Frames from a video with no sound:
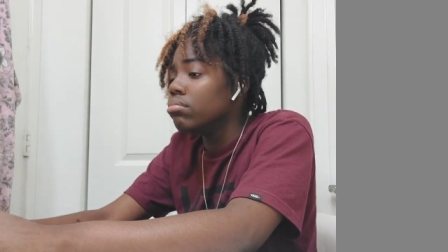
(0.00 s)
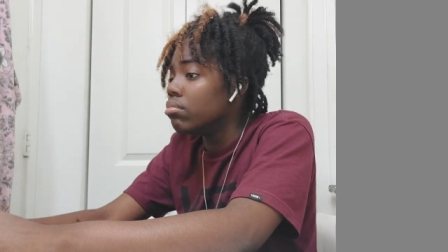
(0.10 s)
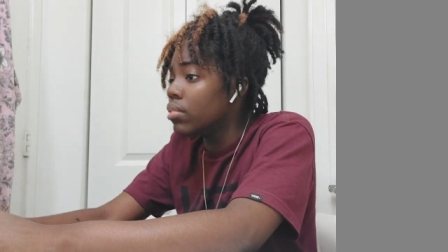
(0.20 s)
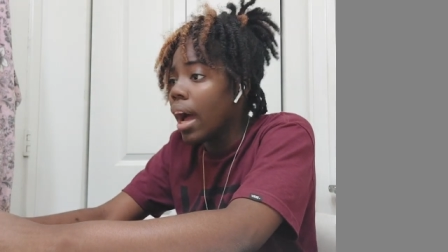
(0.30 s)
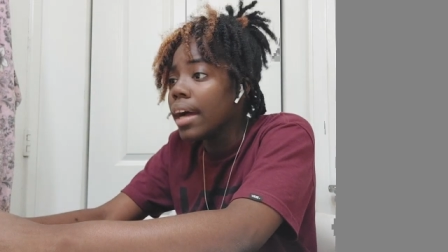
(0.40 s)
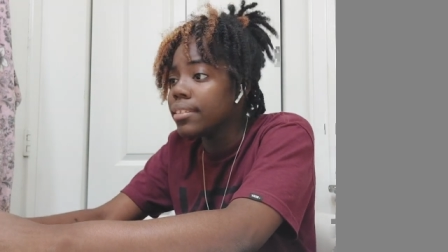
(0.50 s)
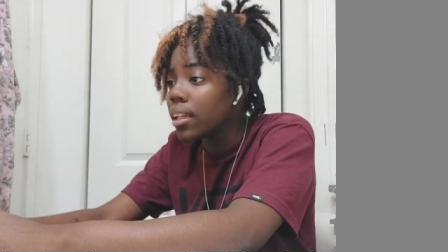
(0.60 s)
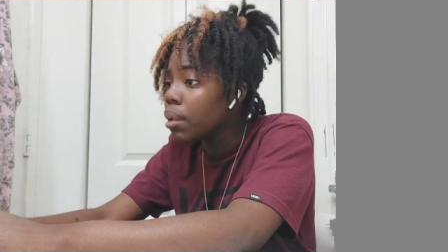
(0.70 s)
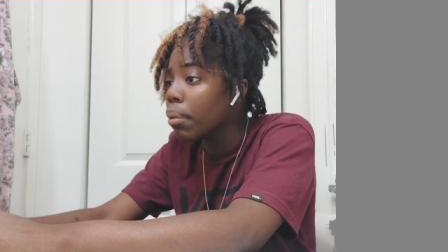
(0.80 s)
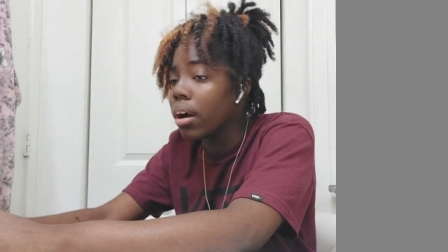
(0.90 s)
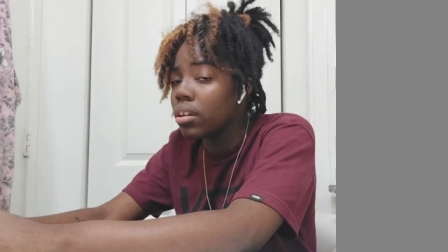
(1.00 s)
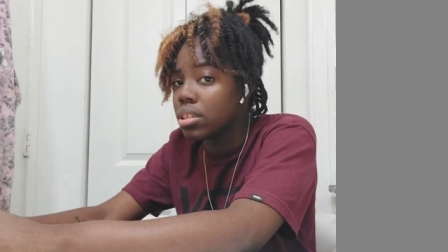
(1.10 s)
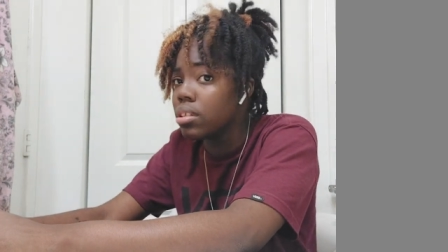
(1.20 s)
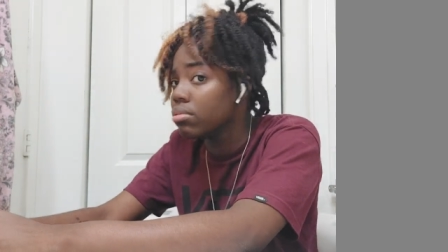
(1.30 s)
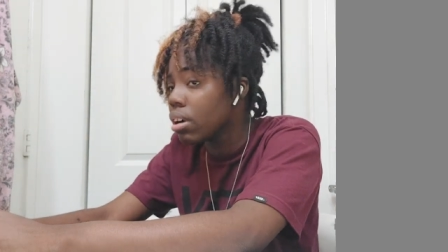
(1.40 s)
not jitterbugs,
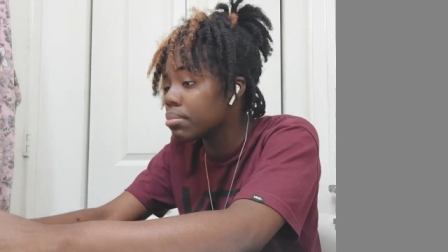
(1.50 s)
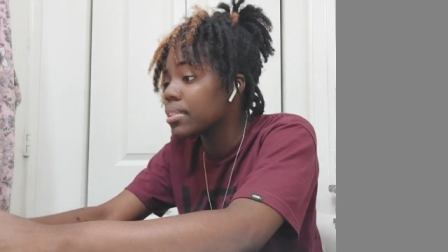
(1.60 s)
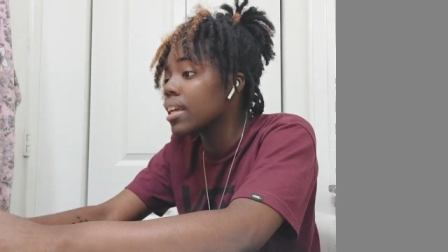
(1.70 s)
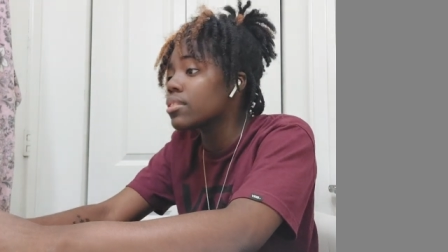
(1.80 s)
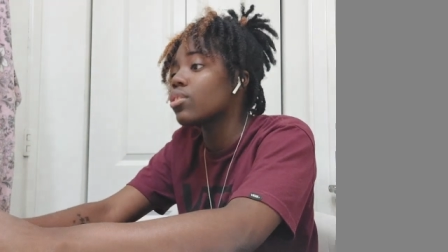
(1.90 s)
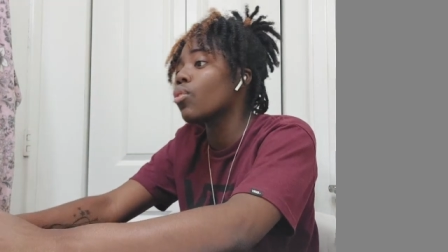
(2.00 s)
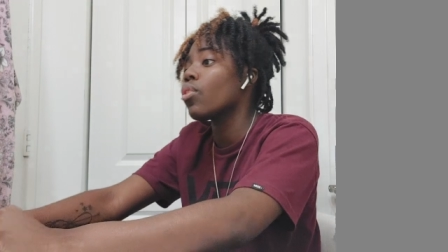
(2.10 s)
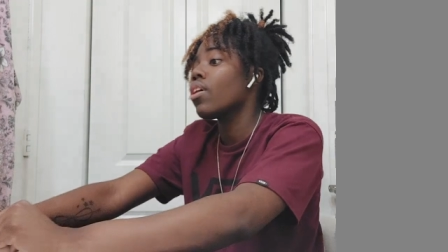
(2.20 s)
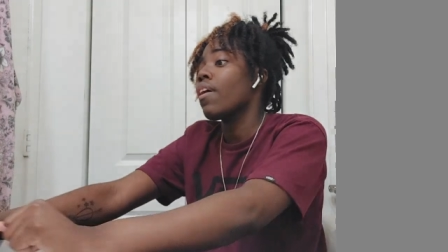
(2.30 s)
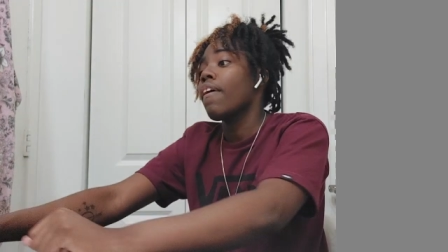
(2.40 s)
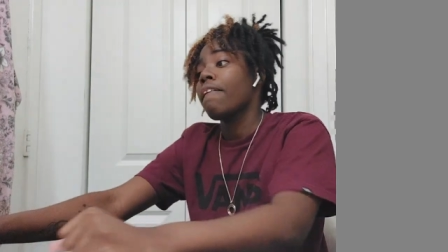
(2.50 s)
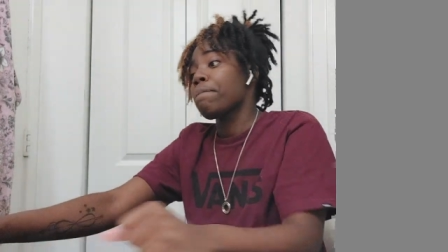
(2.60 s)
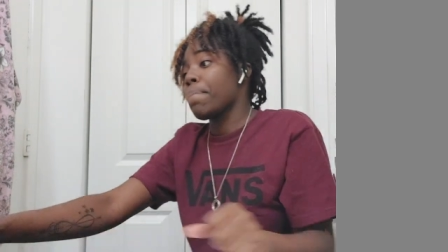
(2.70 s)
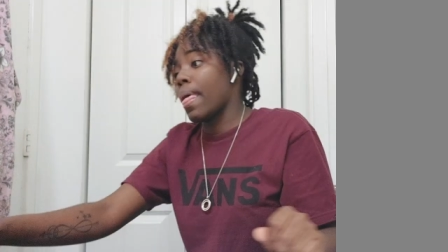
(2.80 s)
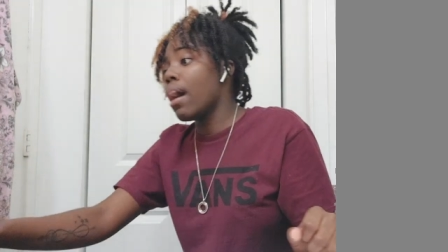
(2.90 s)
you know what I'm saying? So
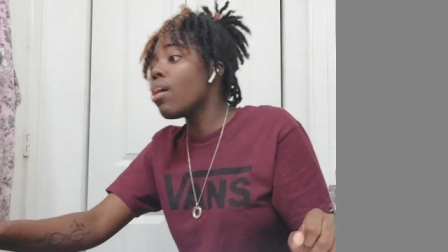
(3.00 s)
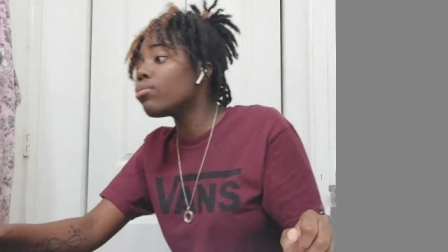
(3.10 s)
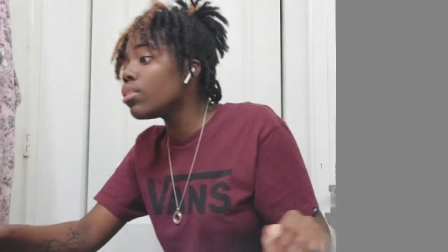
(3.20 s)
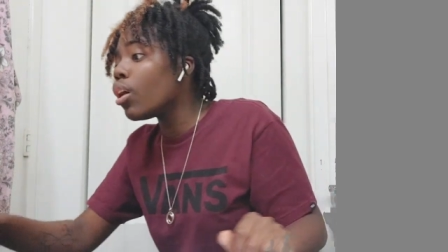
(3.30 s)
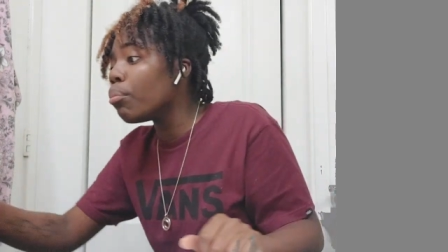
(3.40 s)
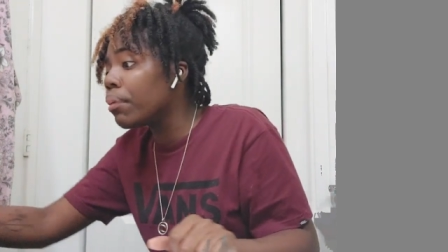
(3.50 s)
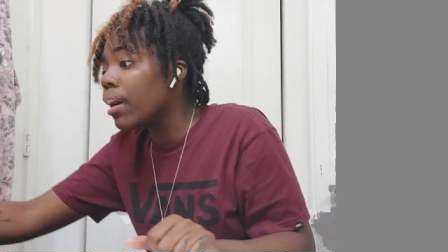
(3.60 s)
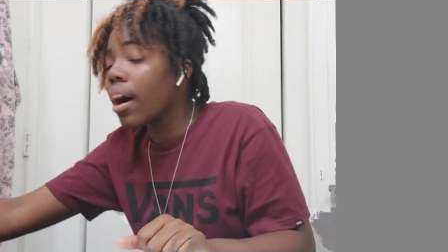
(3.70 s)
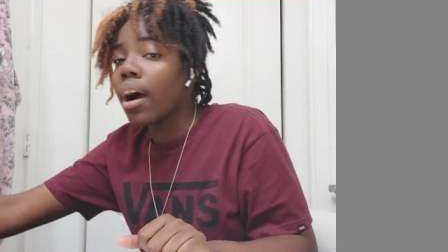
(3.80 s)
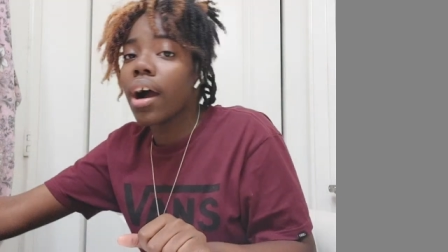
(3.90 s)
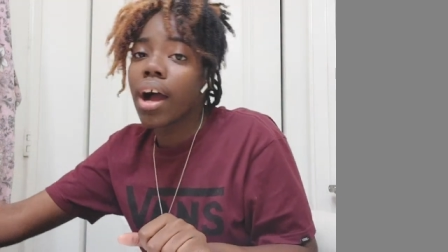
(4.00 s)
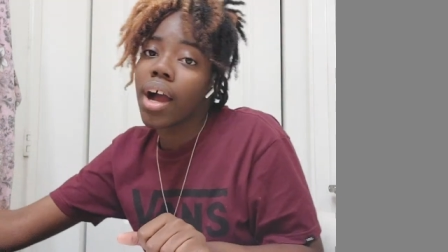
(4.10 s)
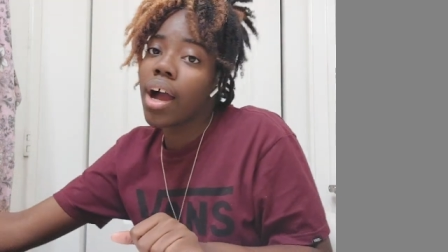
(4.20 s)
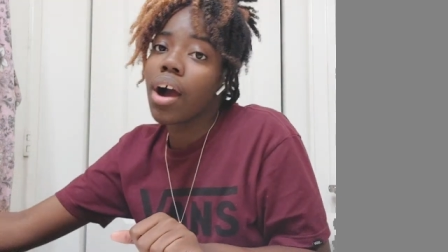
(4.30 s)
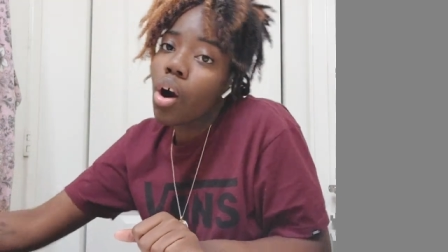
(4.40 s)
I don't know, but
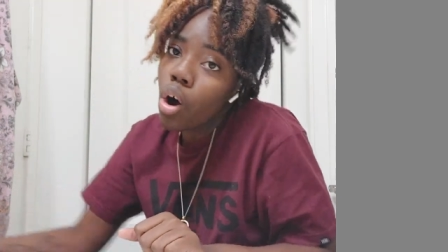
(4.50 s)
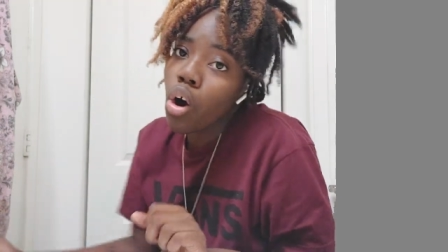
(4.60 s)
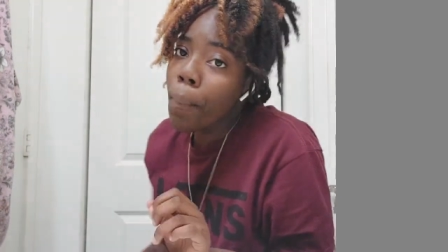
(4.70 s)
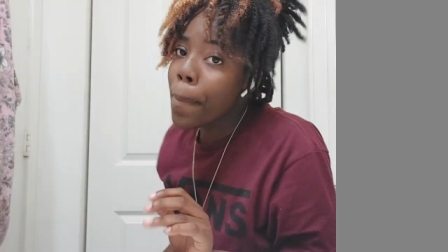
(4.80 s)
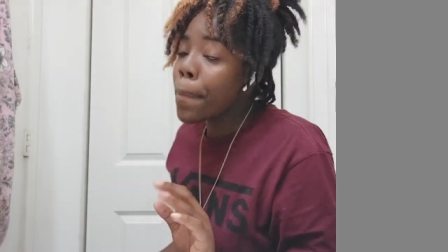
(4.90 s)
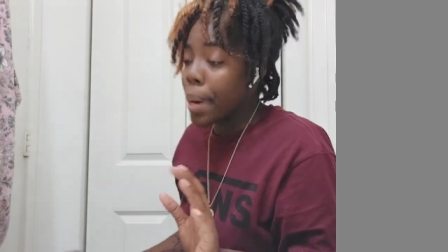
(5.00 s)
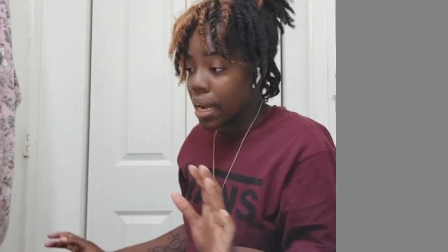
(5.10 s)
I hope,